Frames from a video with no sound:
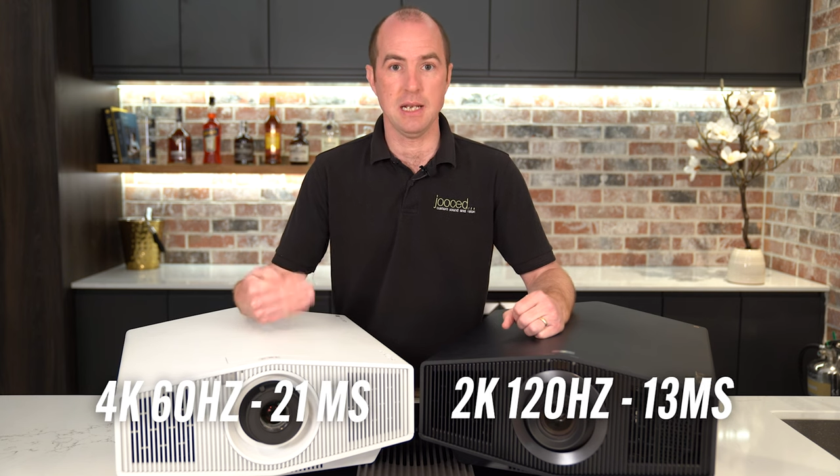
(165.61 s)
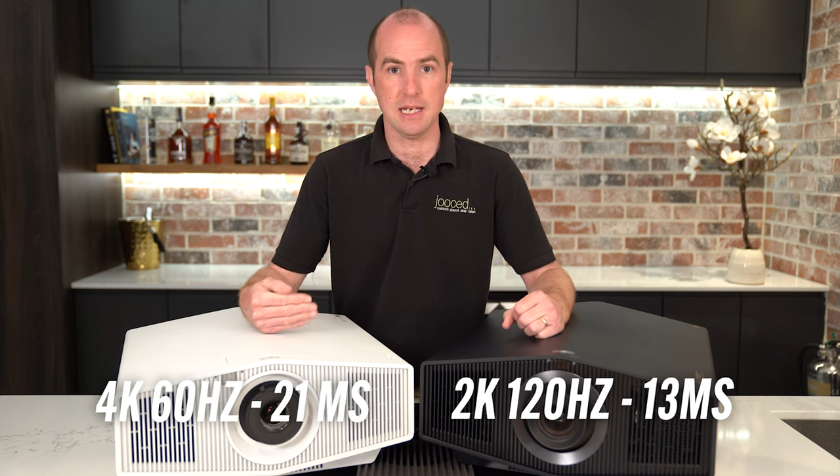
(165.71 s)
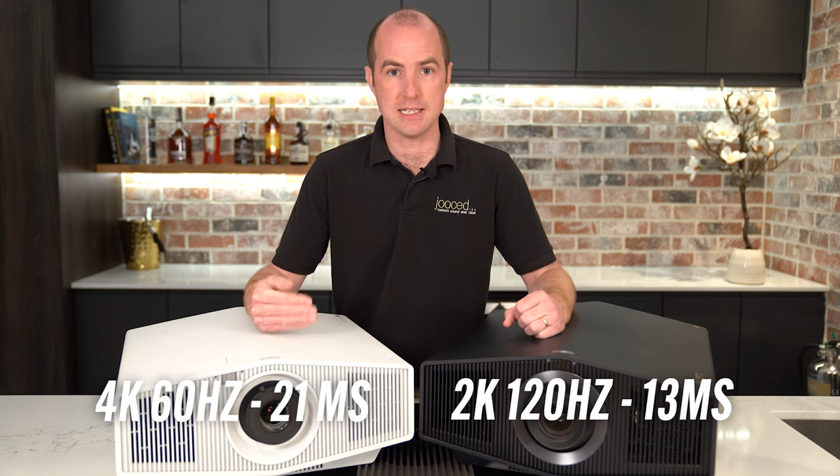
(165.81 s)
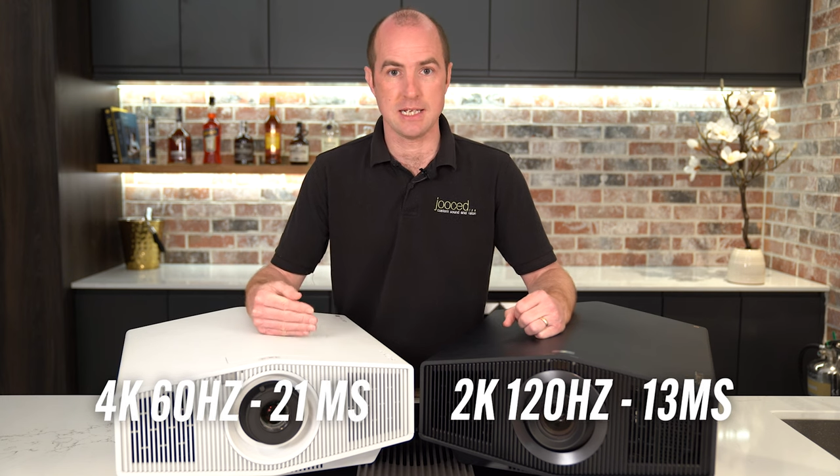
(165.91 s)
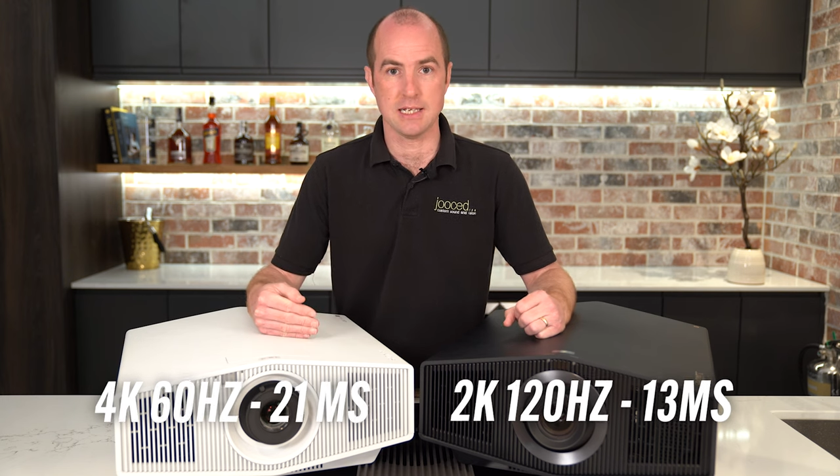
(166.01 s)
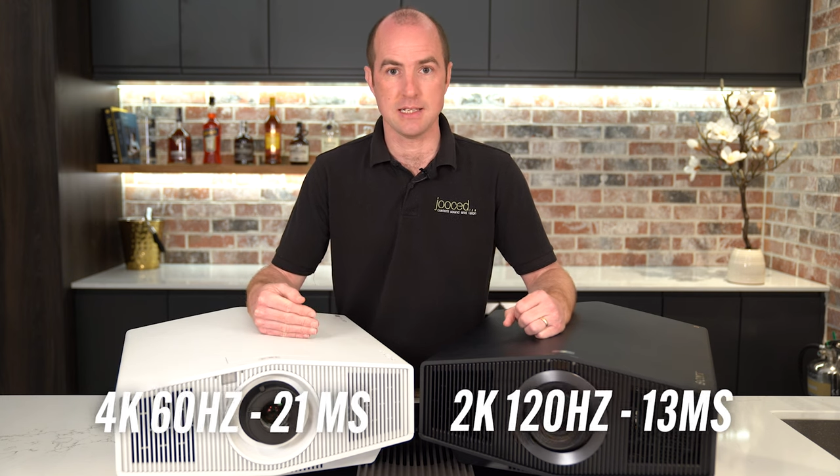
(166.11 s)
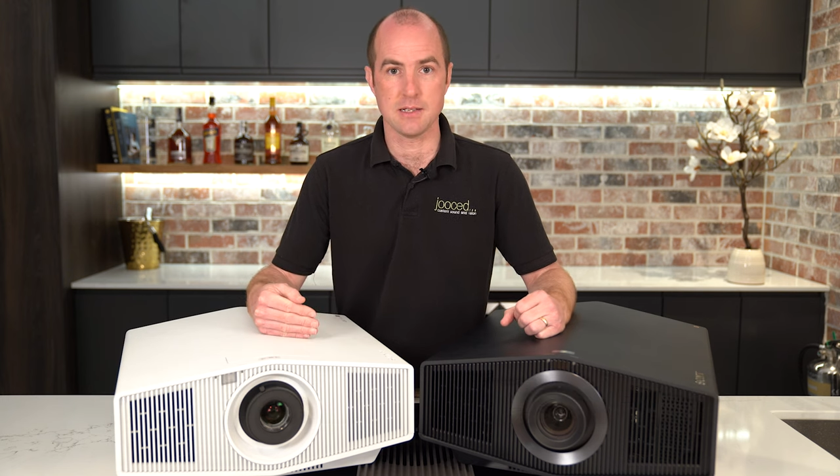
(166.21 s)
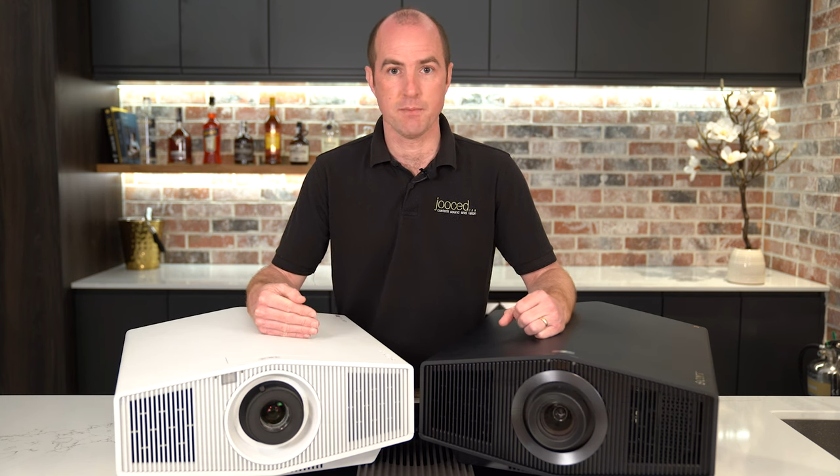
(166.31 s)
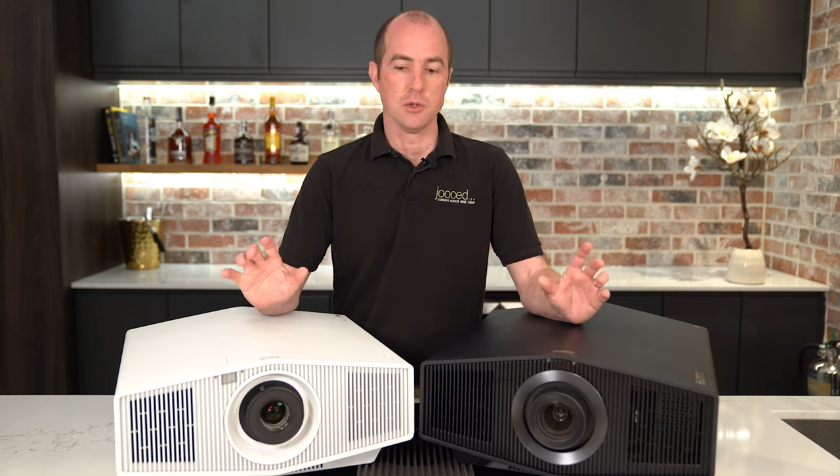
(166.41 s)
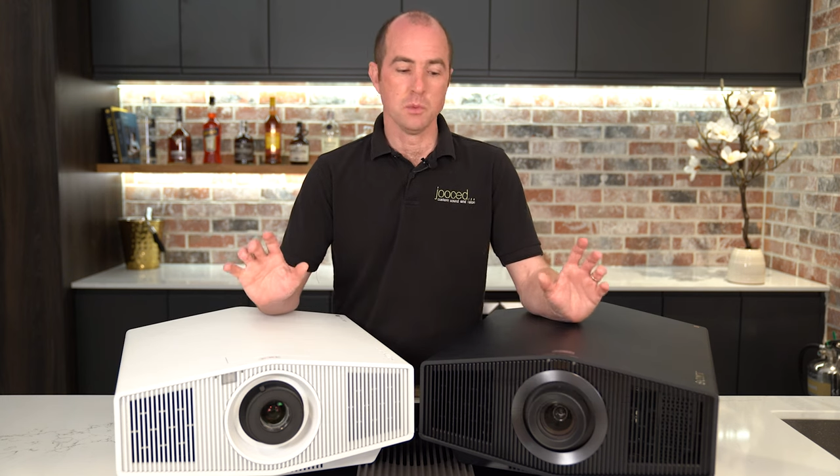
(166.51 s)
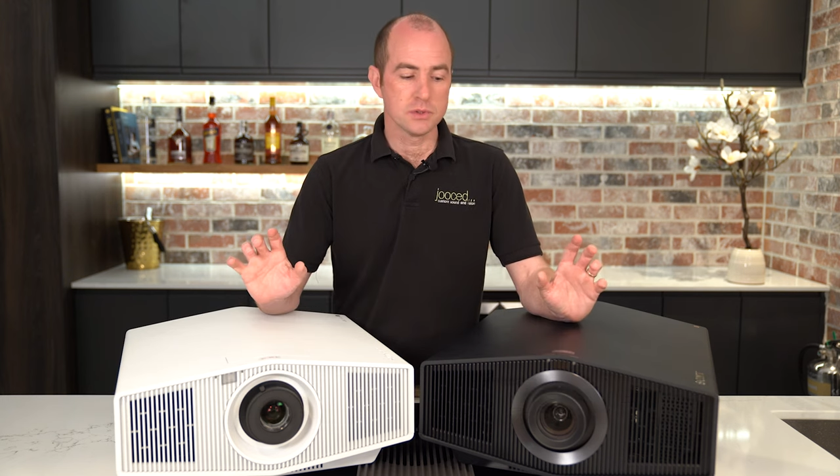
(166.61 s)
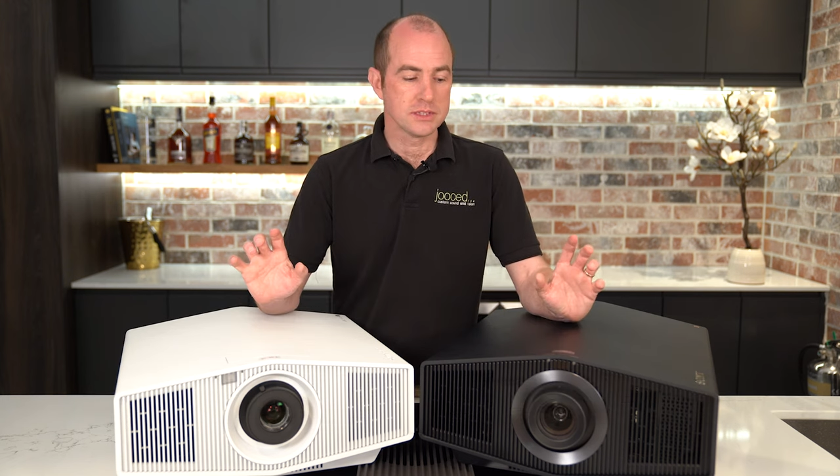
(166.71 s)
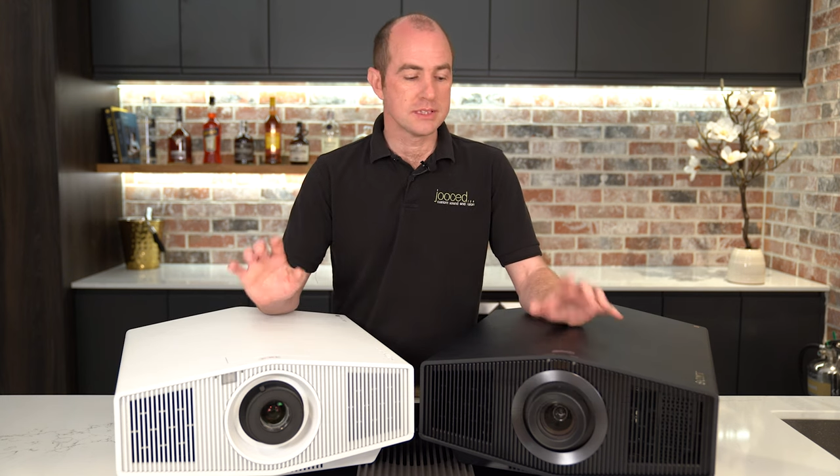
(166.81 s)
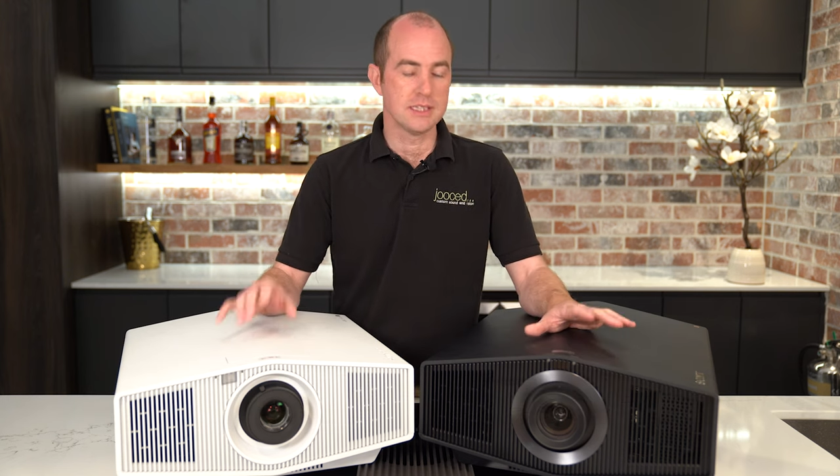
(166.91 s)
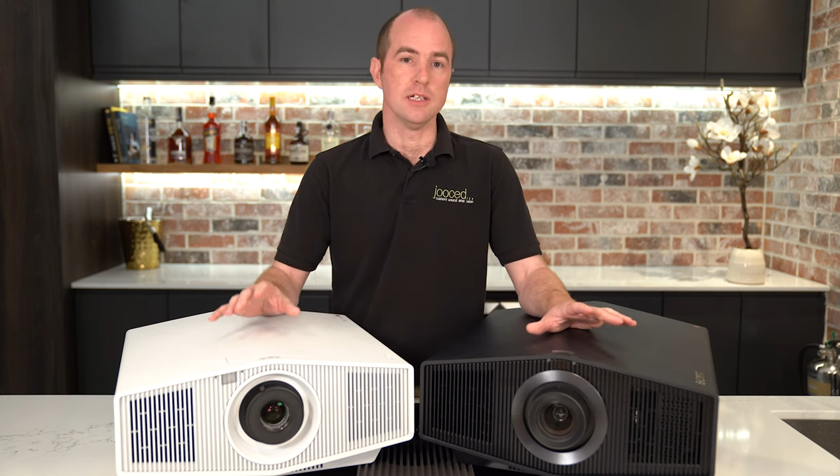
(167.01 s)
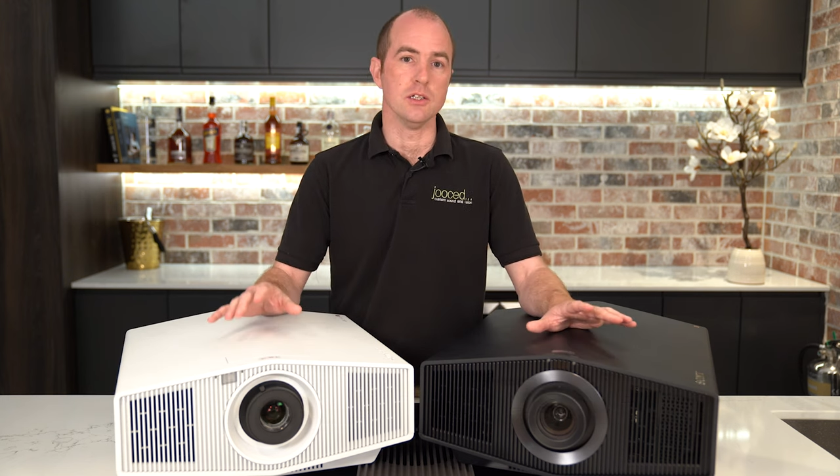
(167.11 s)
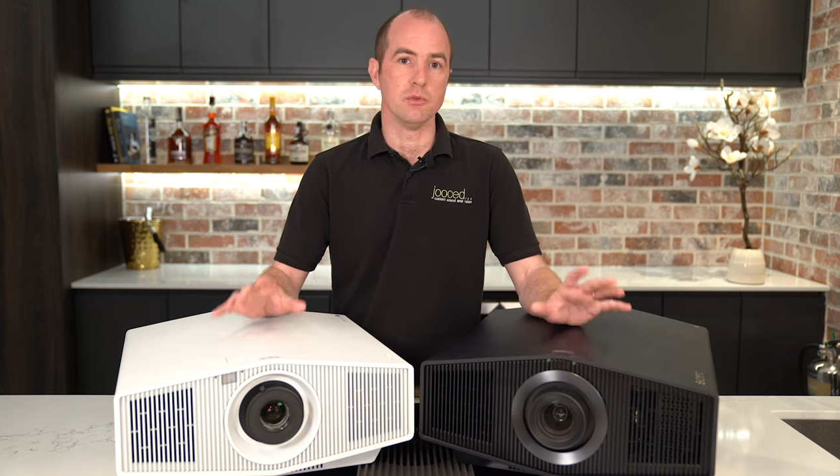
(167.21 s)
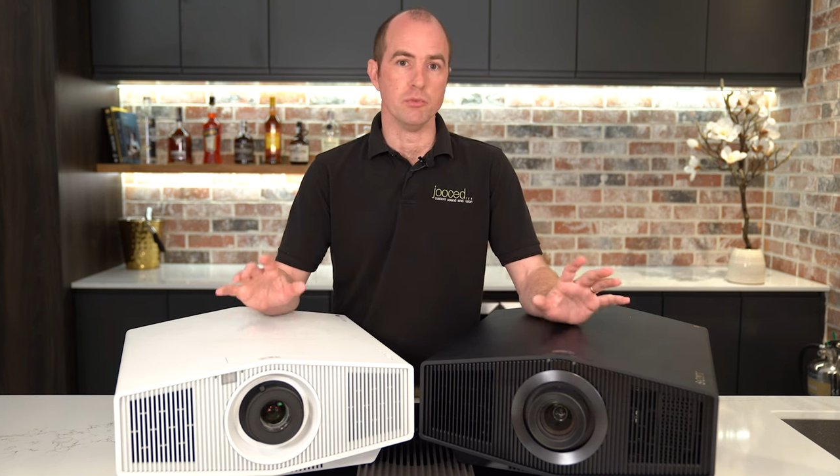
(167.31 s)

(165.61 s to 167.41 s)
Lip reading: milliseconds. You will still